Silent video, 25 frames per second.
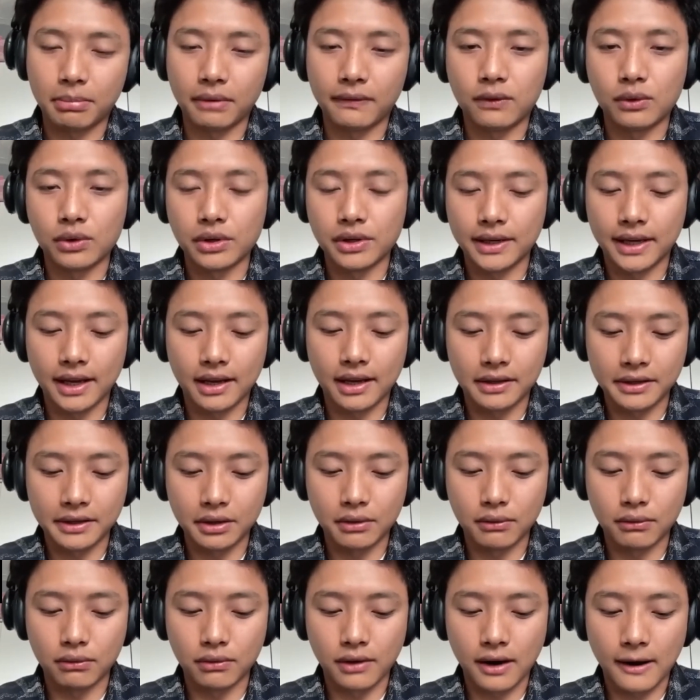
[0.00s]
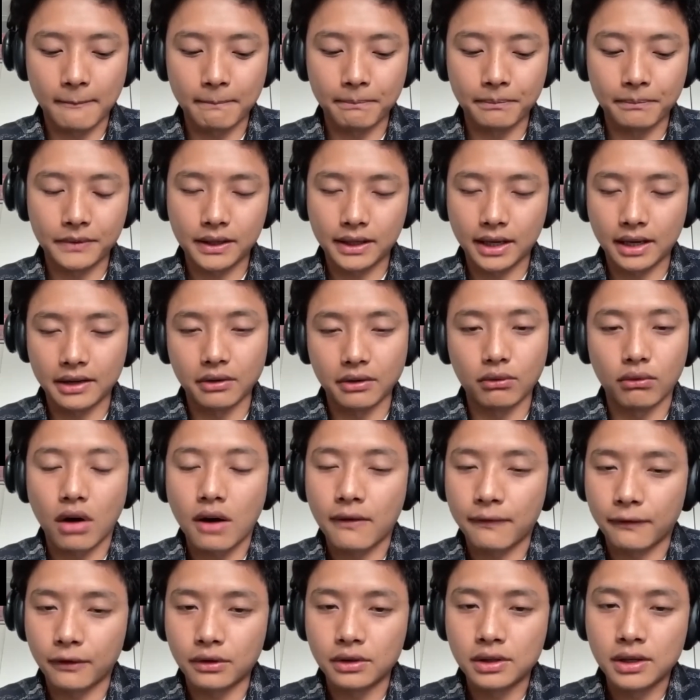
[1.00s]
before you get your
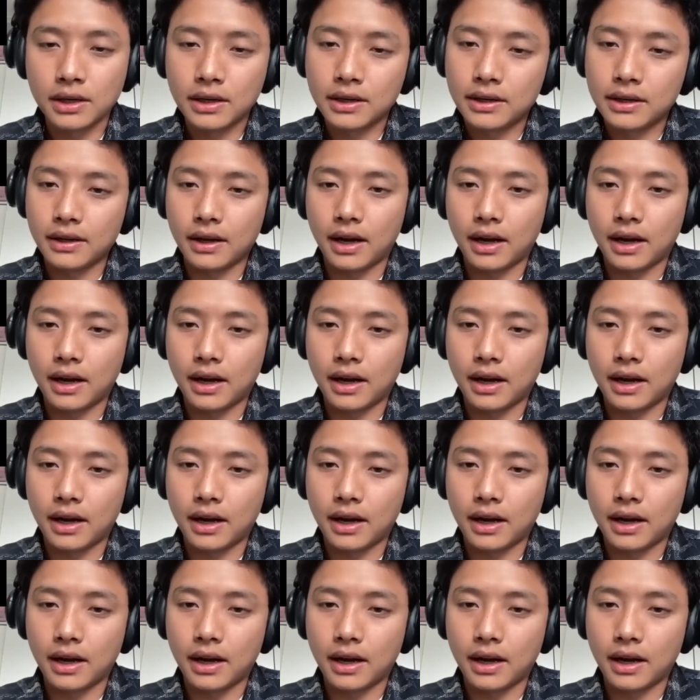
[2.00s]
offer,